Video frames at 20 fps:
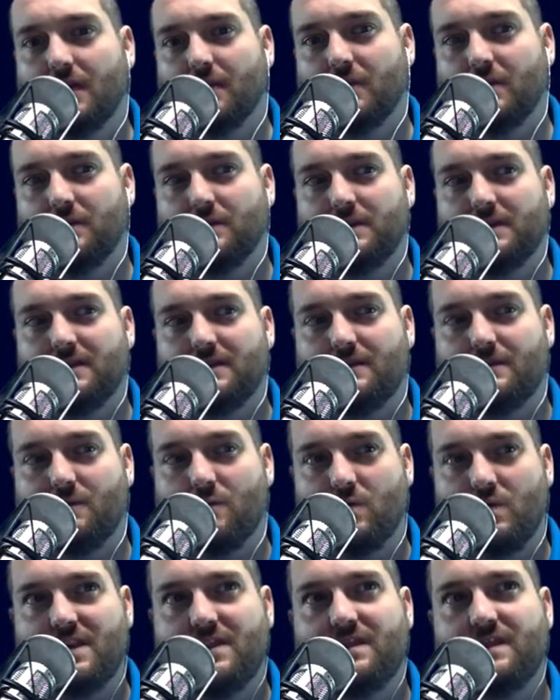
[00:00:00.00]
But be-
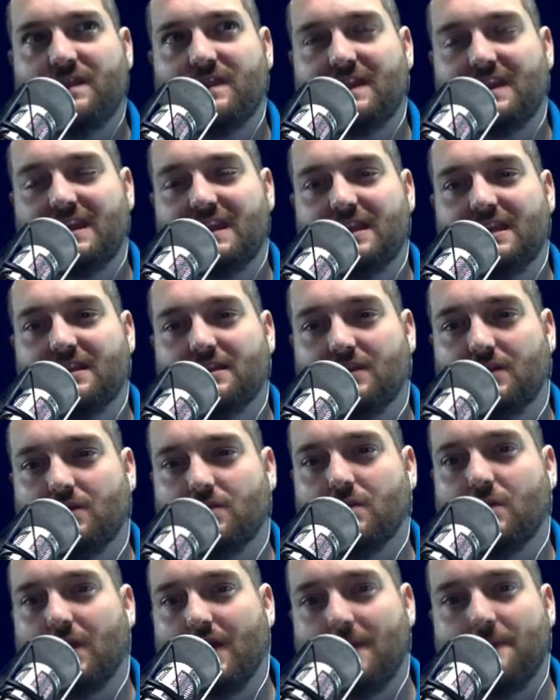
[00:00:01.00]
with the
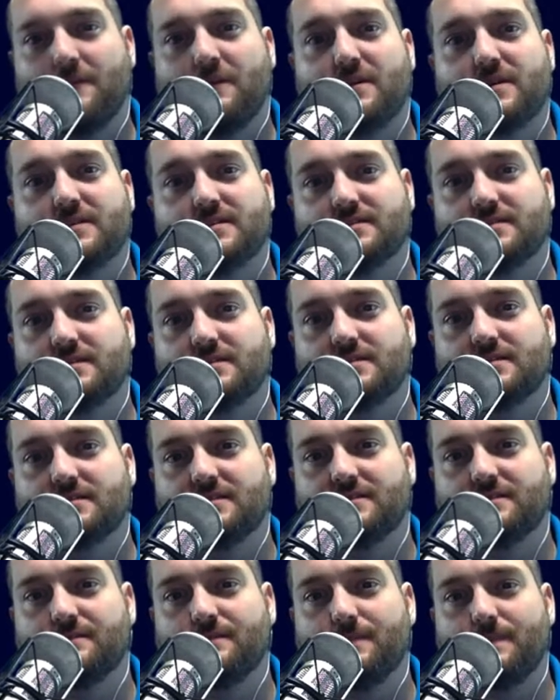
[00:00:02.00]
local app
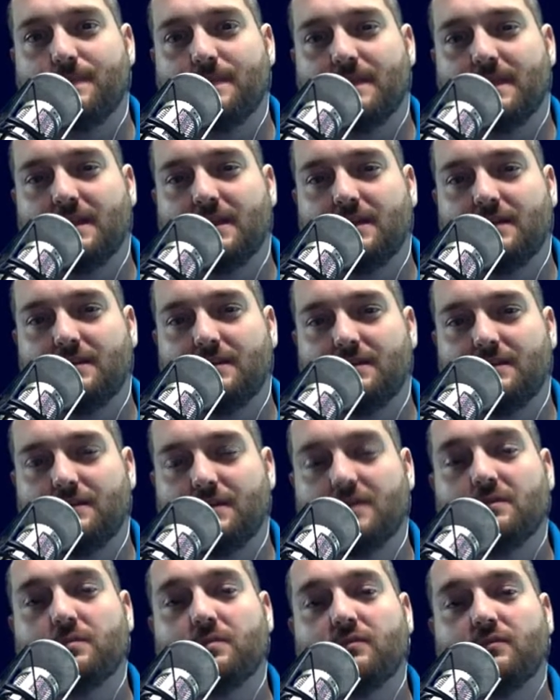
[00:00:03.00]
processing and the
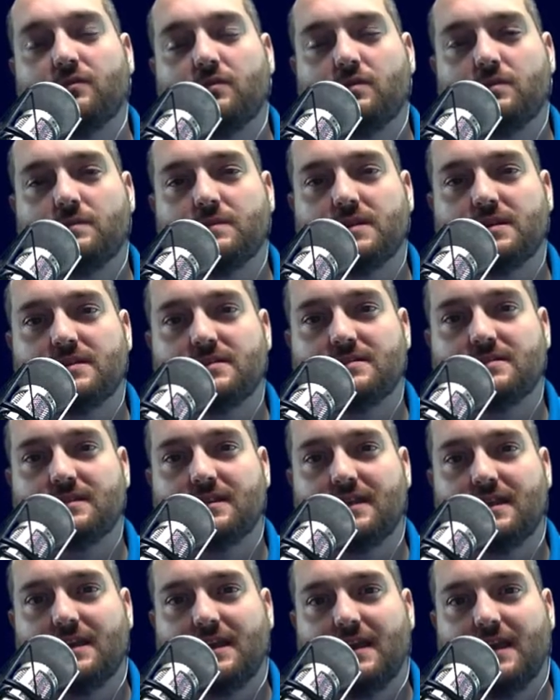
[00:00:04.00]
better performance,
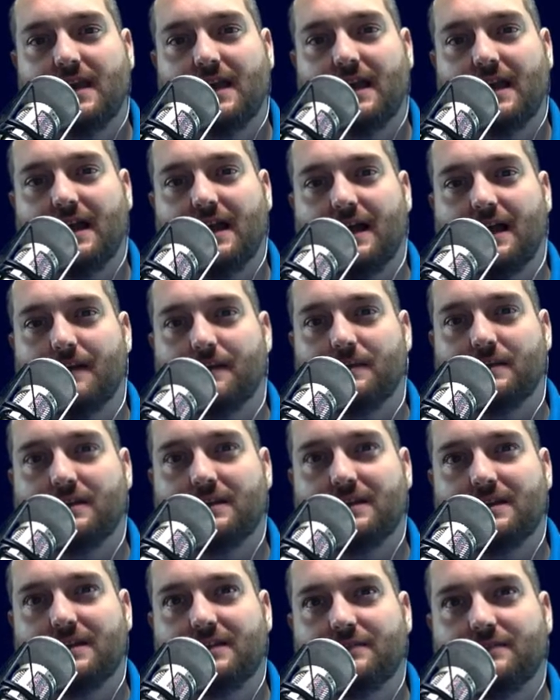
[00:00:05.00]
I
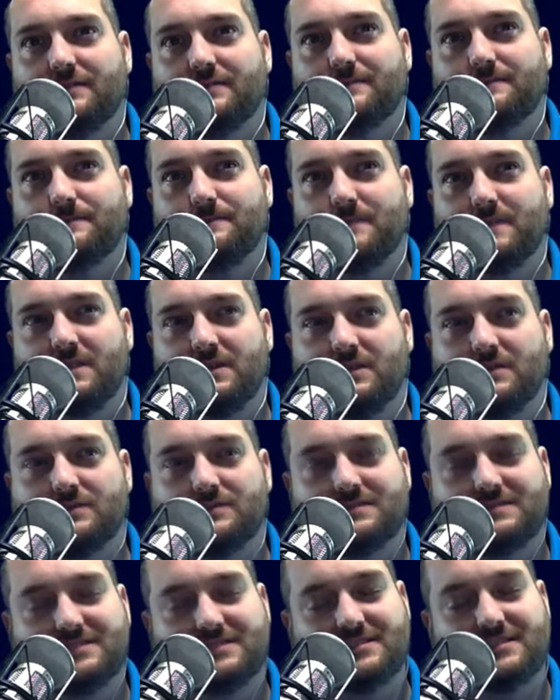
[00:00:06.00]
believe you know
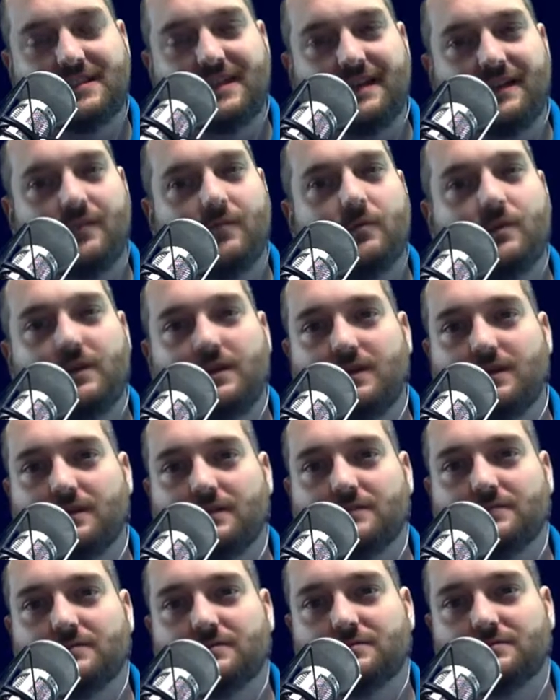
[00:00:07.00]
just take a
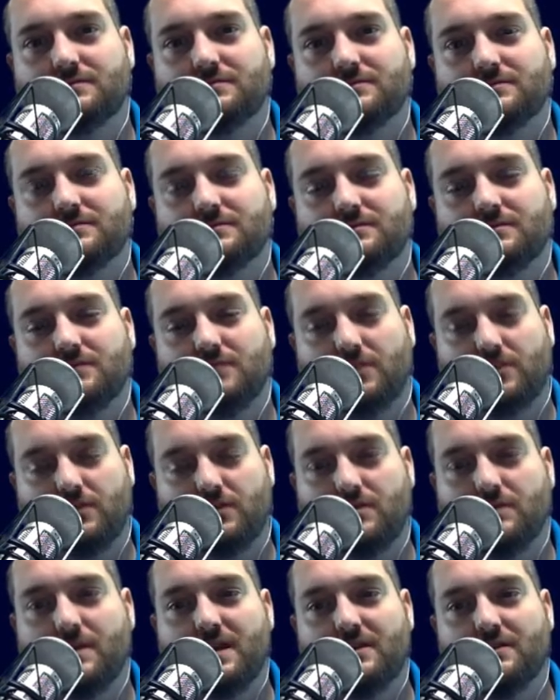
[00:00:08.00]
weekend, do
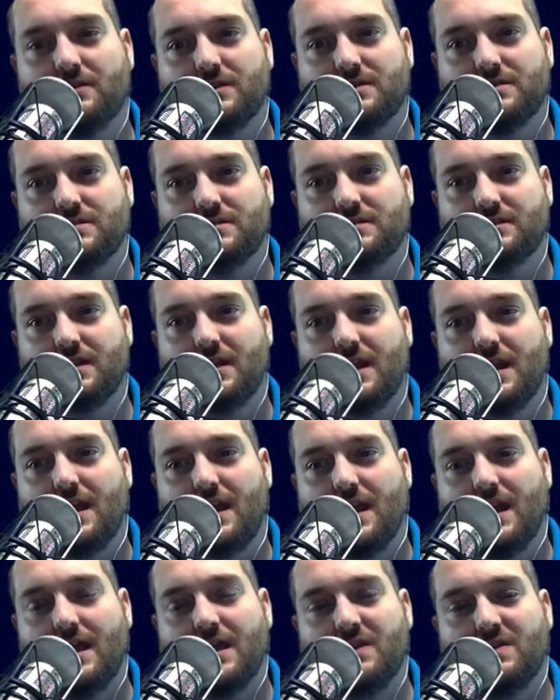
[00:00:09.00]
the migration,
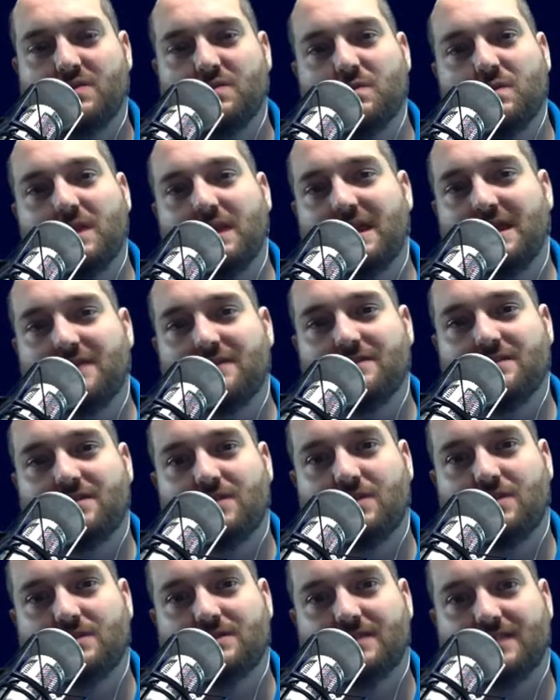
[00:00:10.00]
and you may even
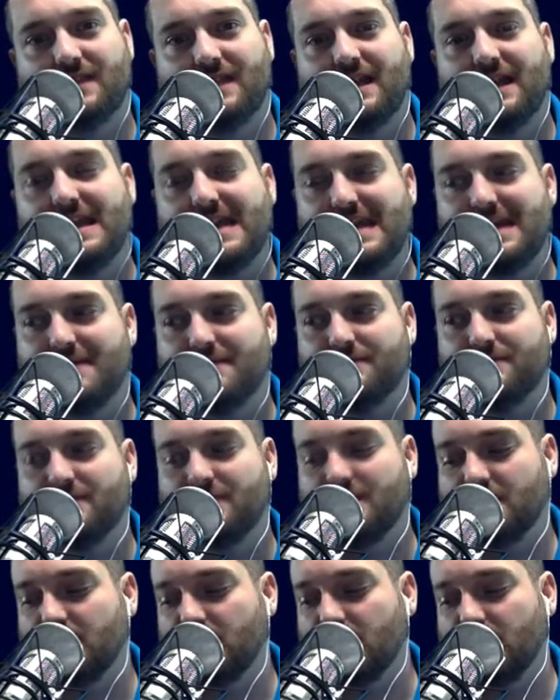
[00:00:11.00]
notice, like I have,
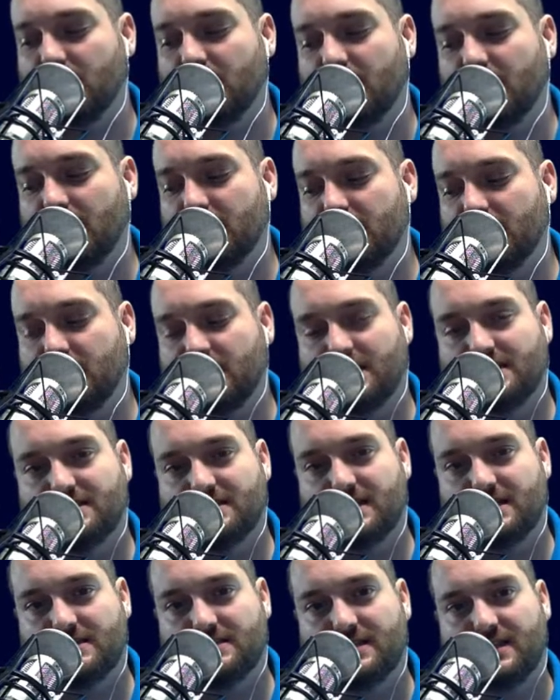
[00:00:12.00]
that a lot of the things
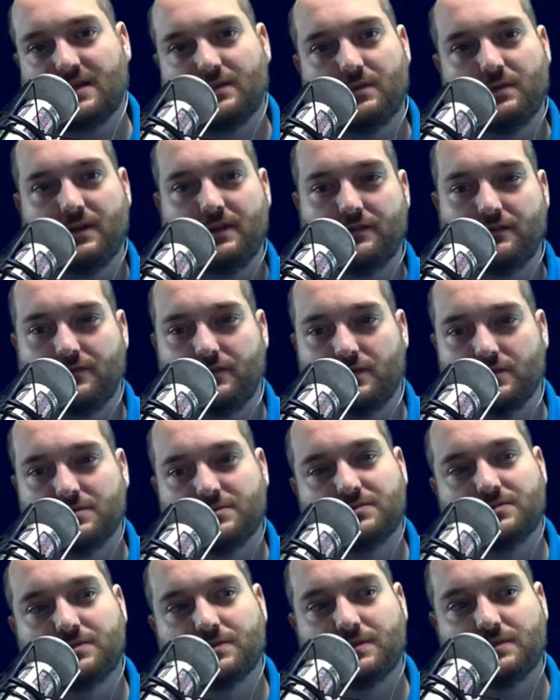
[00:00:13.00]
that I set up when I
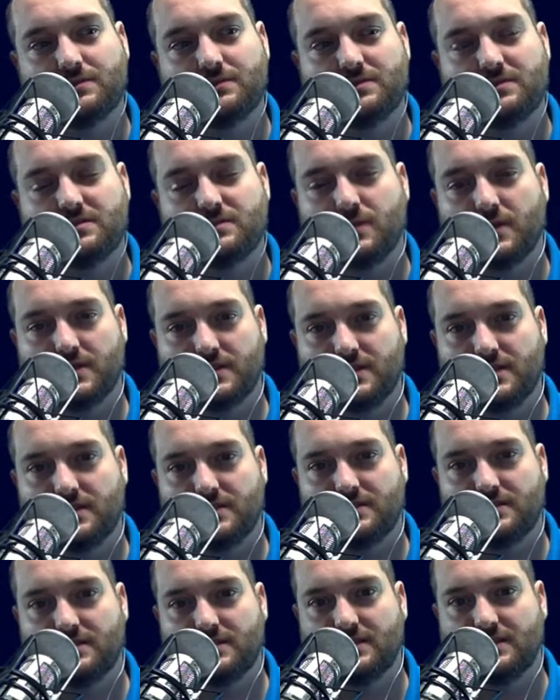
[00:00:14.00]
first joined with Smart
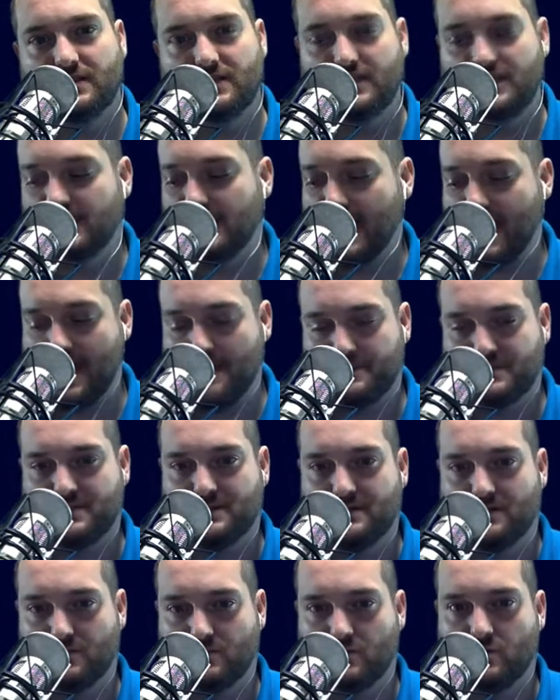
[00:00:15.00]
Things and the apps
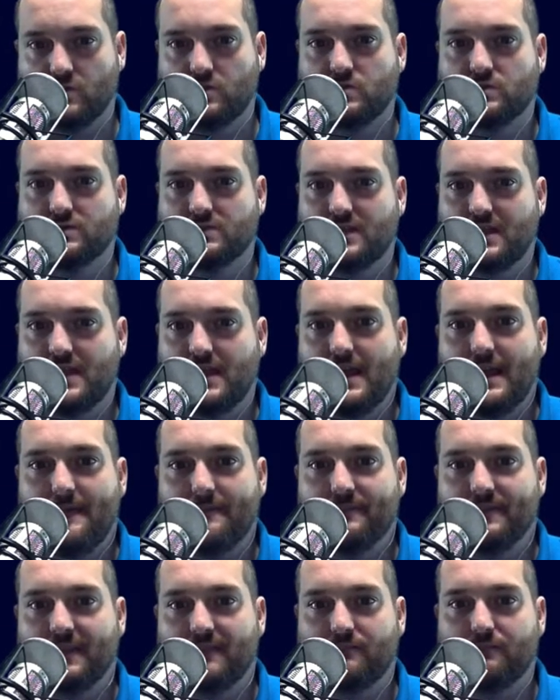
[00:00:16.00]
and the rules
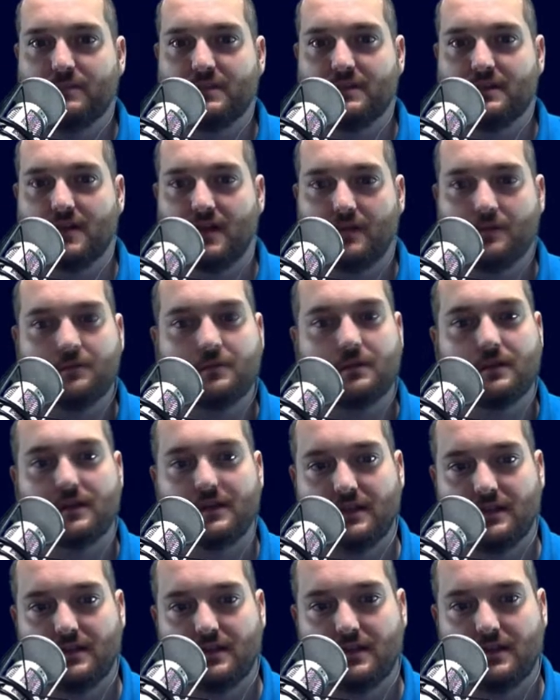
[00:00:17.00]
have been
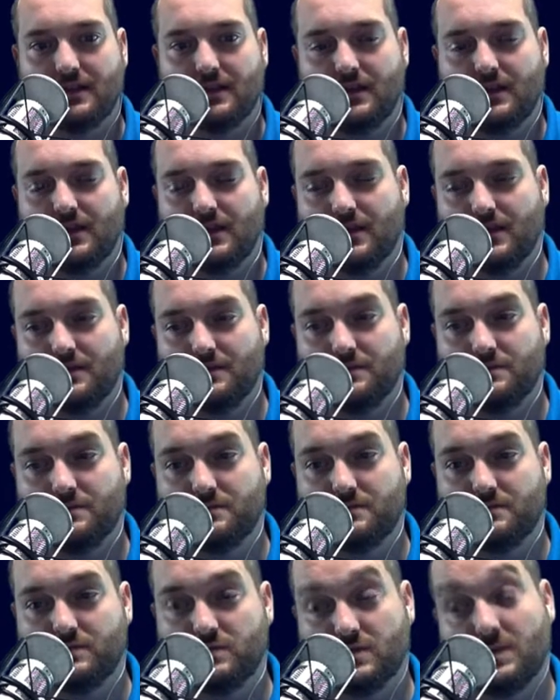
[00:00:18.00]
upgraded um,
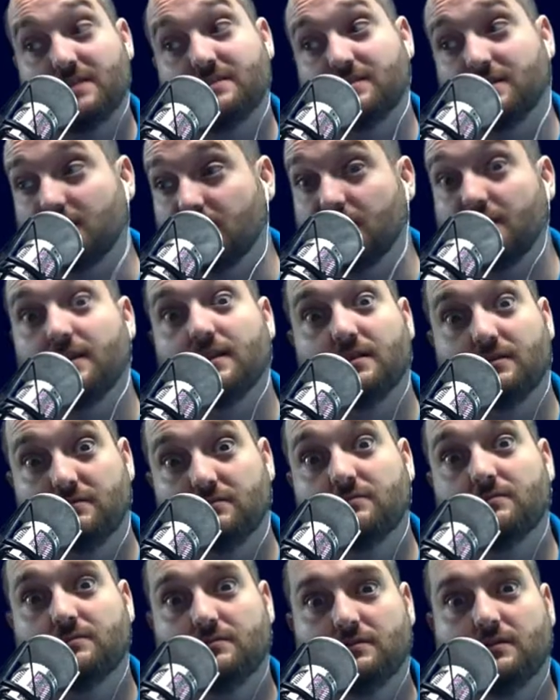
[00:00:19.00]
drastically.
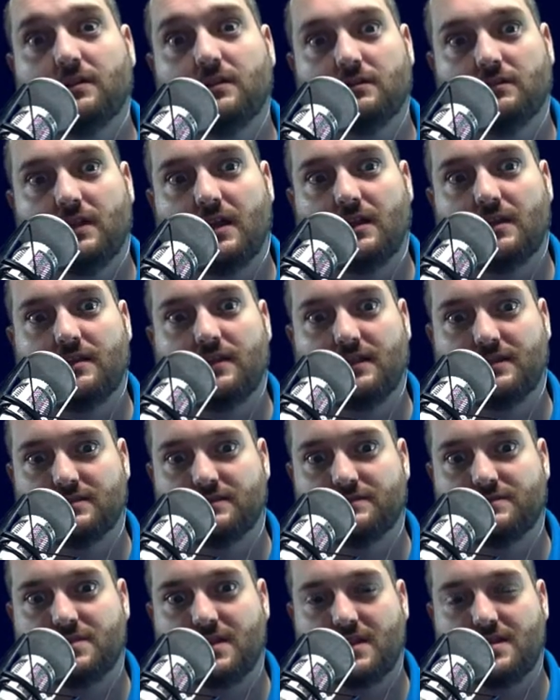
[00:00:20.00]
A lot of things
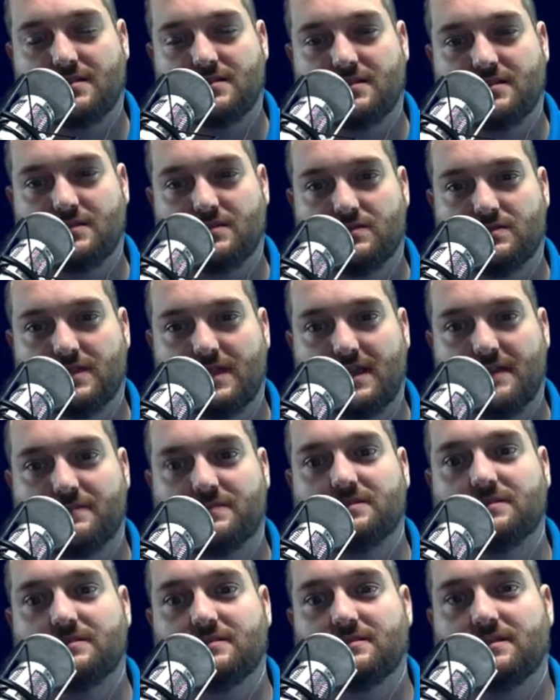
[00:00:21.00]
have changed in those apps
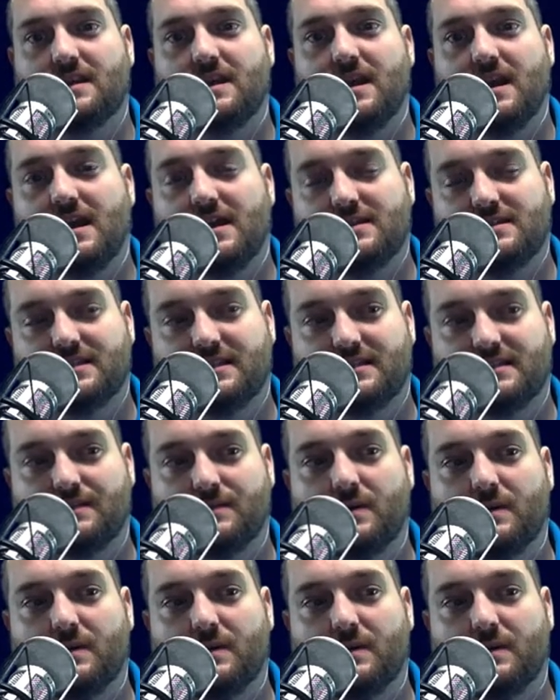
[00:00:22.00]
since I set them